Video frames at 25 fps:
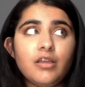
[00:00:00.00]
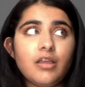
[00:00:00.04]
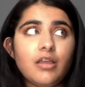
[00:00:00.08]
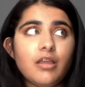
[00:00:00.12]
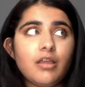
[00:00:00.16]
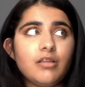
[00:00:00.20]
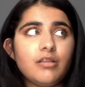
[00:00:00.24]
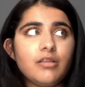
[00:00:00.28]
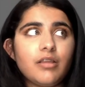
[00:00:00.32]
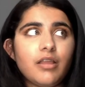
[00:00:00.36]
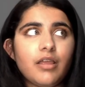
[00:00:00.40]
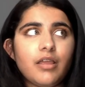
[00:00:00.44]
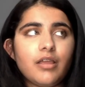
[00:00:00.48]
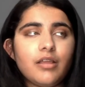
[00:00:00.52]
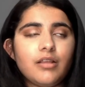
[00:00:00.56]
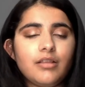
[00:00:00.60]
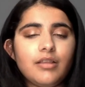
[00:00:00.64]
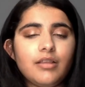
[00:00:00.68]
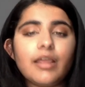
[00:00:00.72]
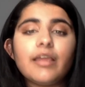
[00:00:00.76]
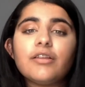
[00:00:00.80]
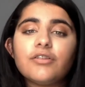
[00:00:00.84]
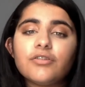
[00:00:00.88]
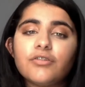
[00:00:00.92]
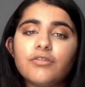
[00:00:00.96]
And then
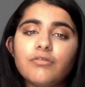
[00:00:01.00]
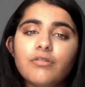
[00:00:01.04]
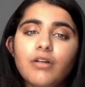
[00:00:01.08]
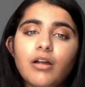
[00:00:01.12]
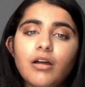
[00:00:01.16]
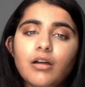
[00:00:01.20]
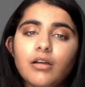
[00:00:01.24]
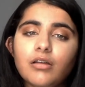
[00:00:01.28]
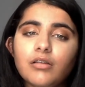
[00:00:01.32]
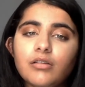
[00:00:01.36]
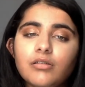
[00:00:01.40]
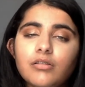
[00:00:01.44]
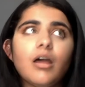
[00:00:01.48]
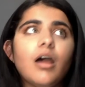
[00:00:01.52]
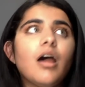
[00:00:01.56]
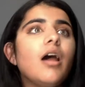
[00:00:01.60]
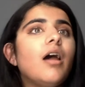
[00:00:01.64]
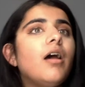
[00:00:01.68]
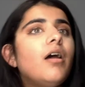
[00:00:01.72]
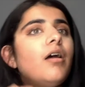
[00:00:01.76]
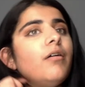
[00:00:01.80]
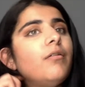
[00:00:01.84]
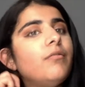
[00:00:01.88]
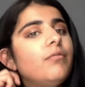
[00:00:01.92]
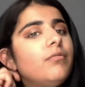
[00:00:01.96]
later on,
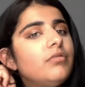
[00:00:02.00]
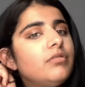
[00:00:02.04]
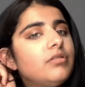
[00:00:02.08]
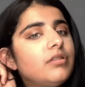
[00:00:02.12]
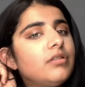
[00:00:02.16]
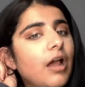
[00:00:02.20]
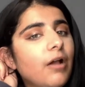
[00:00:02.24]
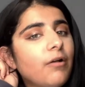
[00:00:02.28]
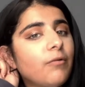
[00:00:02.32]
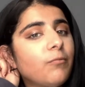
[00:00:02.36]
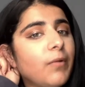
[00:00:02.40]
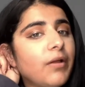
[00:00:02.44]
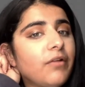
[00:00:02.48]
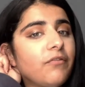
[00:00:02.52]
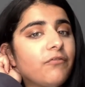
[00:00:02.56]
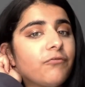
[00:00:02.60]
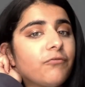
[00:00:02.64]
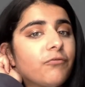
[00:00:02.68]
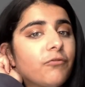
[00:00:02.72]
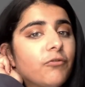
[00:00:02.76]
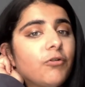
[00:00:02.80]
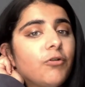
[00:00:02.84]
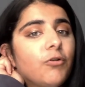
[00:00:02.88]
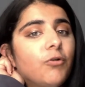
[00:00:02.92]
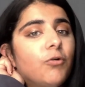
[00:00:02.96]
that went
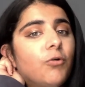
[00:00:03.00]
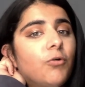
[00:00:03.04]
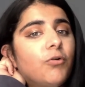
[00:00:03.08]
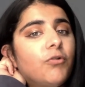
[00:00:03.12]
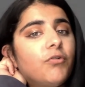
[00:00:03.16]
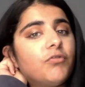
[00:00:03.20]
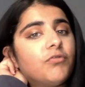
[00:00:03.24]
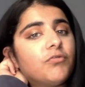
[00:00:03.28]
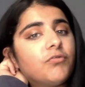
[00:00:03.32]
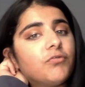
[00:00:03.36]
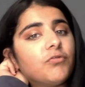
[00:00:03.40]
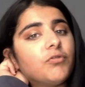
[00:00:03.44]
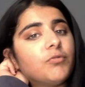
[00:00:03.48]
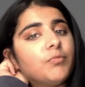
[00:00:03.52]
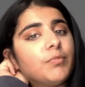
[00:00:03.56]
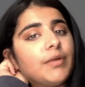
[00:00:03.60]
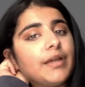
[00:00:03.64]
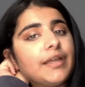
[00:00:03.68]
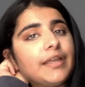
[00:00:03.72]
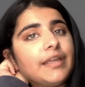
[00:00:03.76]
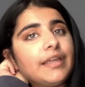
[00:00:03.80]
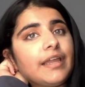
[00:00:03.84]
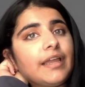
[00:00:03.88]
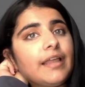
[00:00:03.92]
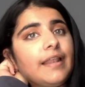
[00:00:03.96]
through all through my
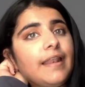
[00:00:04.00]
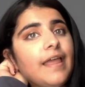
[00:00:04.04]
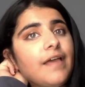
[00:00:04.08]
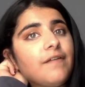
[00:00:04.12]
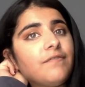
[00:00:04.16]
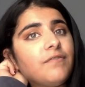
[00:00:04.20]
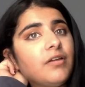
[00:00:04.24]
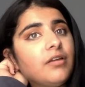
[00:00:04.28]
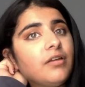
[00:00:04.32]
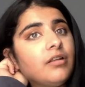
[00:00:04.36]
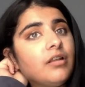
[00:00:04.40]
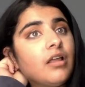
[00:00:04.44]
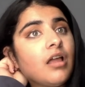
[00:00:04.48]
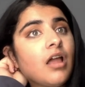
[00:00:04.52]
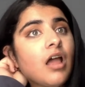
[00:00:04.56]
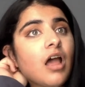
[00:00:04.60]
year 11.